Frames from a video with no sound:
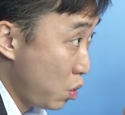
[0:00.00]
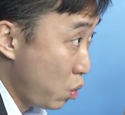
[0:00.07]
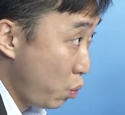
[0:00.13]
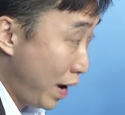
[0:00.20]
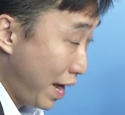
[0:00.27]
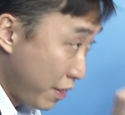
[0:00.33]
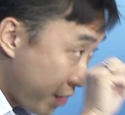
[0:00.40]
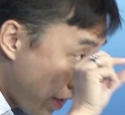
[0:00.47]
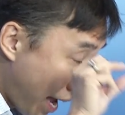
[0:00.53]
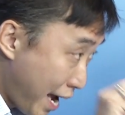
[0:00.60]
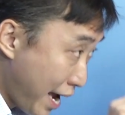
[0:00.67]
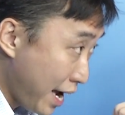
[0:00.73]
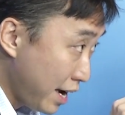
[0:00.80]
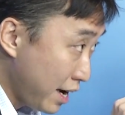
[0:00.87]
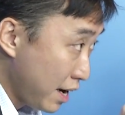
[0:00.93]
where
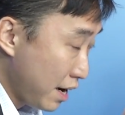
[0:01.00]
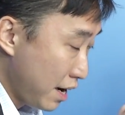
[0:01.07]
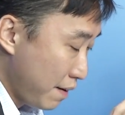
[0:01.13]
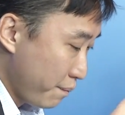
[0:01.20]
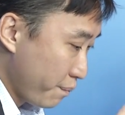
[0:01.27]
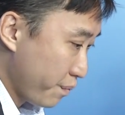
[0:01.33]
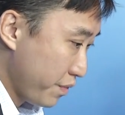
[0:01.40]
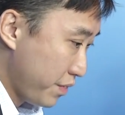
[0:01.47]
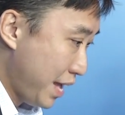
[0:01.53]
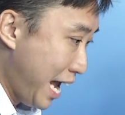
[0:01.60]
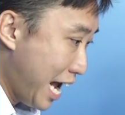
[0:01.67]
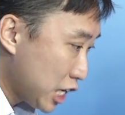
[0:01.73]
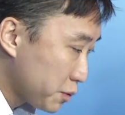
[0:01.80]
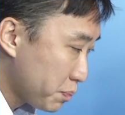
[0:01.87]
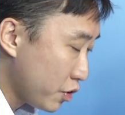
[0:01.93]
their
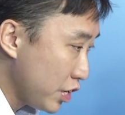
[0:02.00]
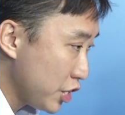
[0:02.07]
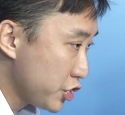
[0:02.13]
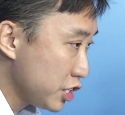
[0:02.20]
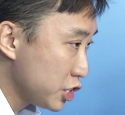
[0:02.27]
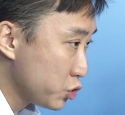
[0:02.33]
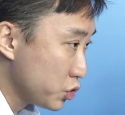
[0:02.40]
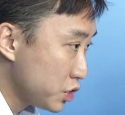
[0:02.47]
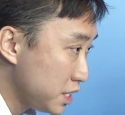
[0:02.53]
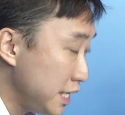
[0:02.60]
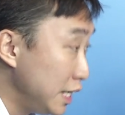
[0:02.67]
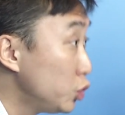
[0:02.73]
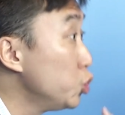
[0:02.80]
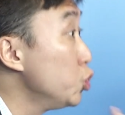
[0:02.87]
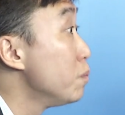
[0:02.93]
aspiration is to
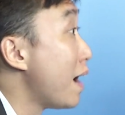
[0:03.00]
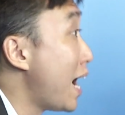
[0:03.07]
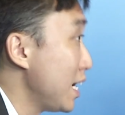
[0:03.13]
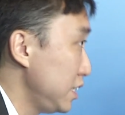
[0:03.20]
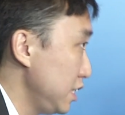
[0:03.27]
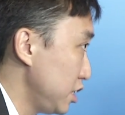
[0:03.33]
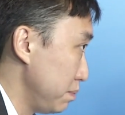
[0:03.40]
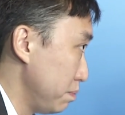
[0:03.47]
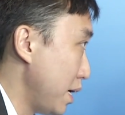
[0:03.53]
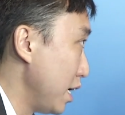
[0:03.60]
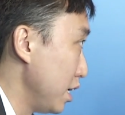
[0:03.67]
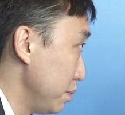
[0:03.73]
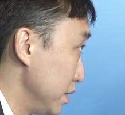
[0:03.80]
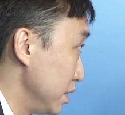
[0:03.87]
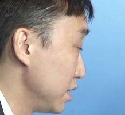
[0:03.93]
see two parties in
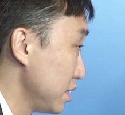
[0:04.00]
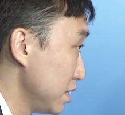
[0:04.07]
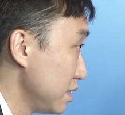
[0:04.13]
parliament,